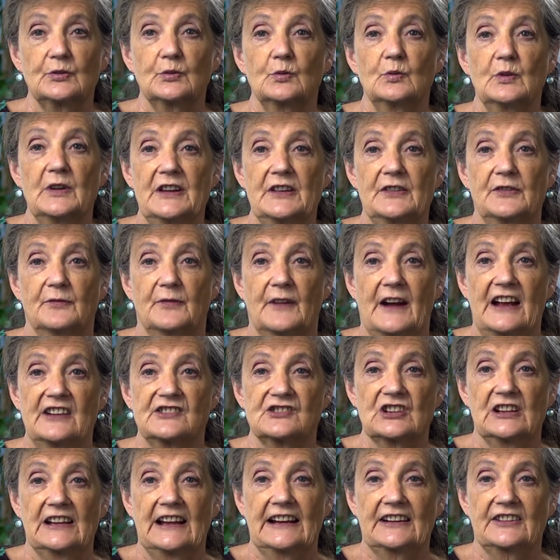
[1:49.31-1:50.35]
with
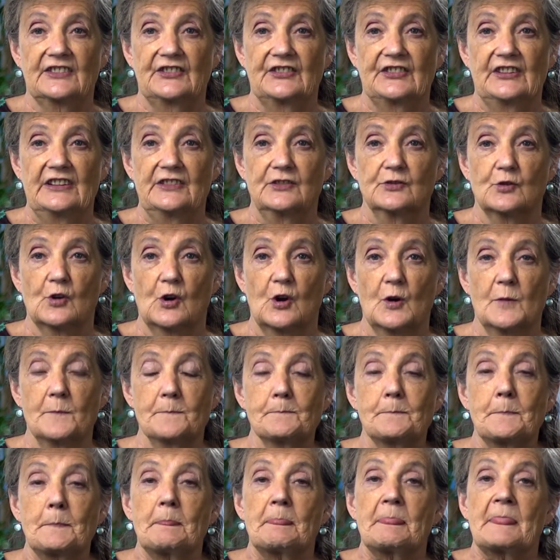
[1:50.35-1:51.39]
Fragile X
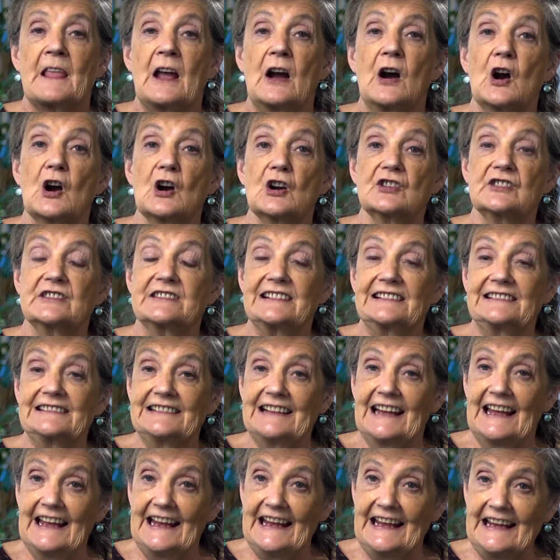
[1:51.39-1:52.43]
syndrome are
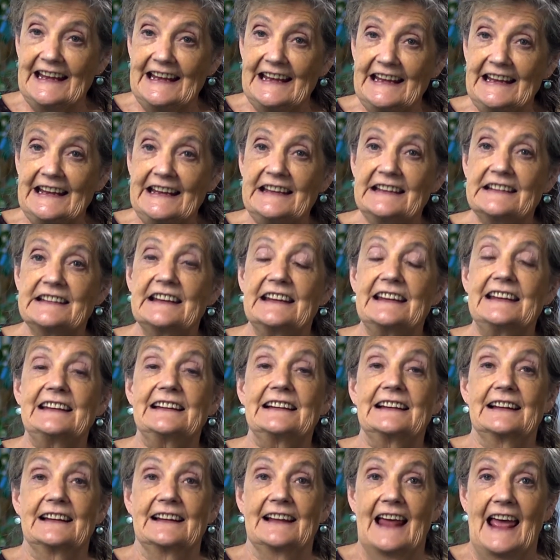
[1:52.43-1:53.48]
delayed in
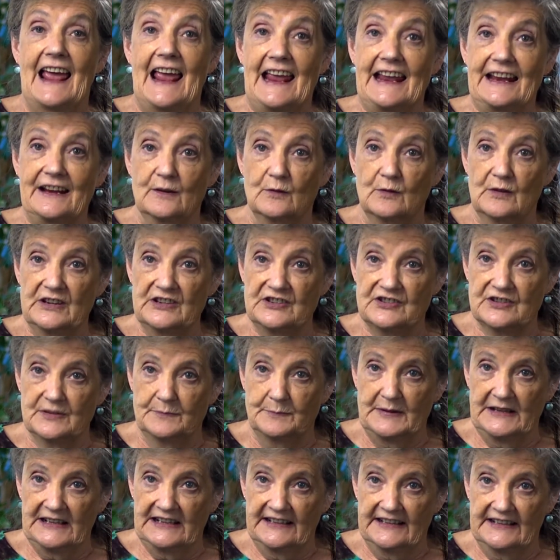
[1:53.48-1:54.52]
language
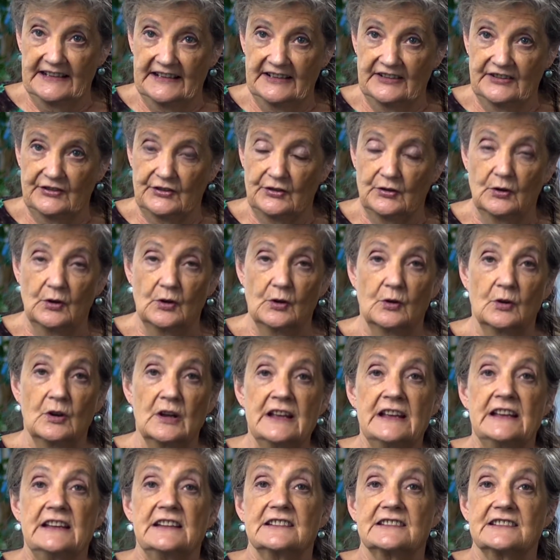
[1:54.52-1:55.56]
abilities. So
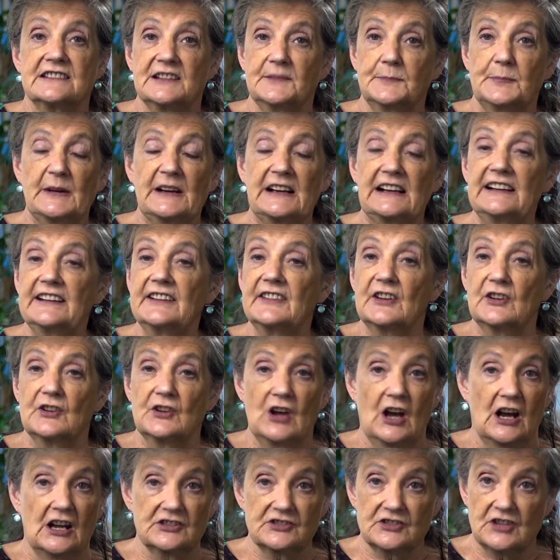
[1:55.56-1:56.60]
typically they're
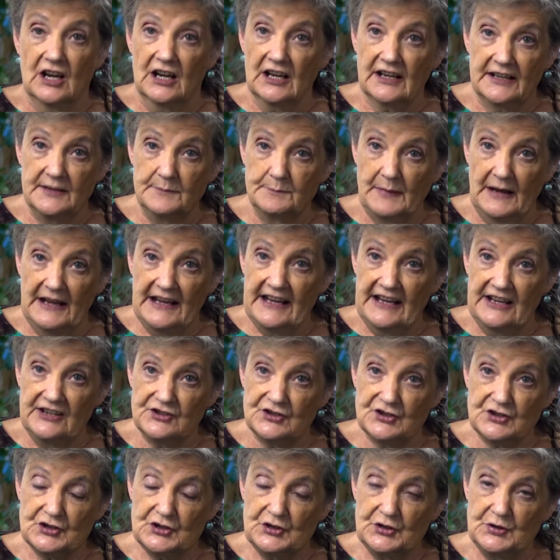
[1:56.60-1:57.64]
not talking by
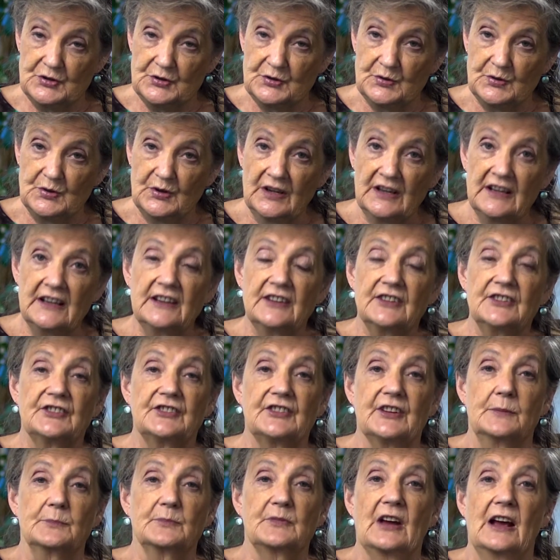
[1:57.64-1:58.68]
age 2.
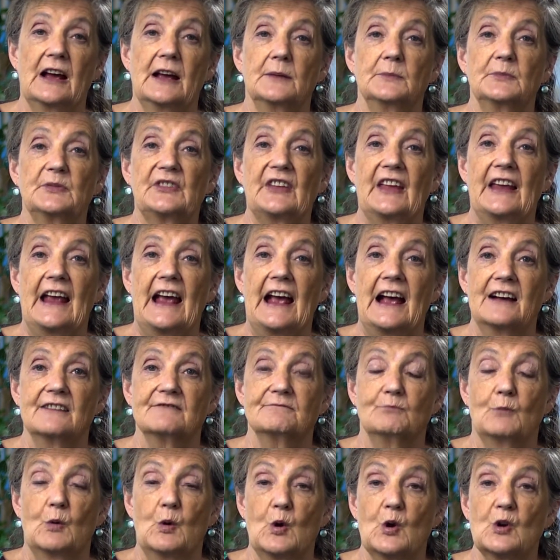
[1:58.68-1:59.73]
Sometimes they have
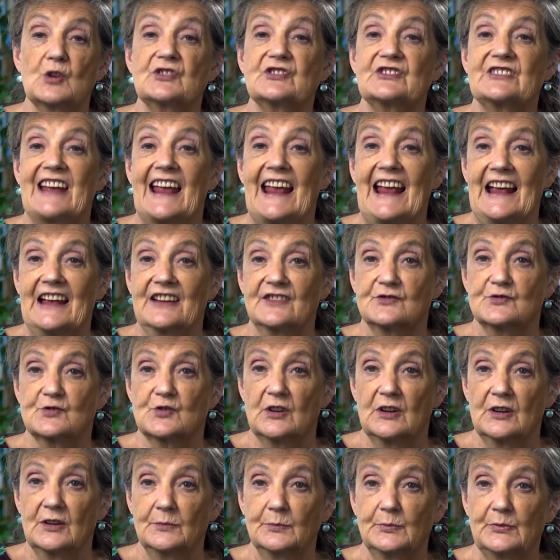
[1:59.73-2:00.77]
more
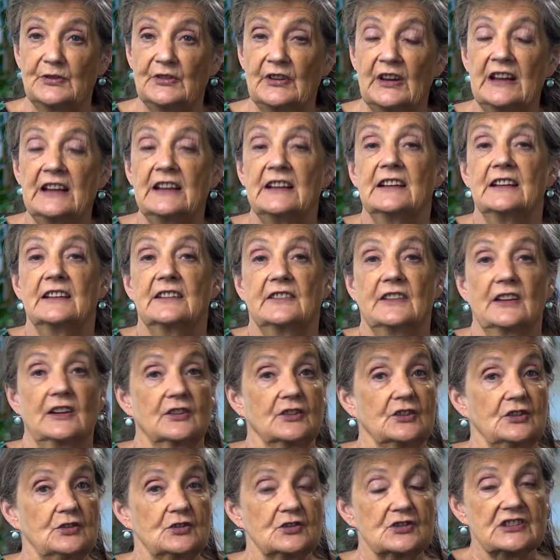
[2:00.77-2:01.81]
tantrums. They're
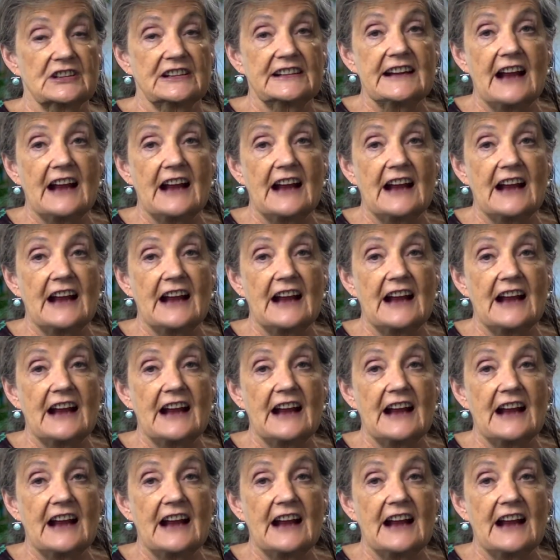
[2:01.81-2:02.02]
usually